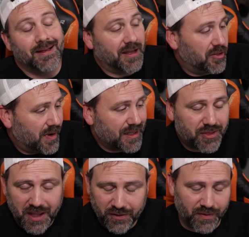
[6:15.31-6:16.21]
Otherwise,
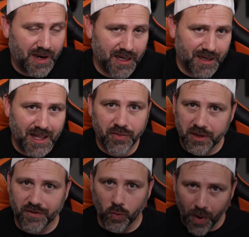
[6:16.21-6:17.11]
thanks for hanging out.
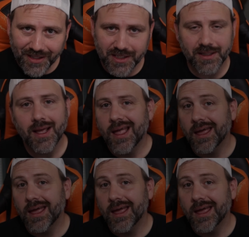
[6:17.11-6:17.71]
Thanks for watching.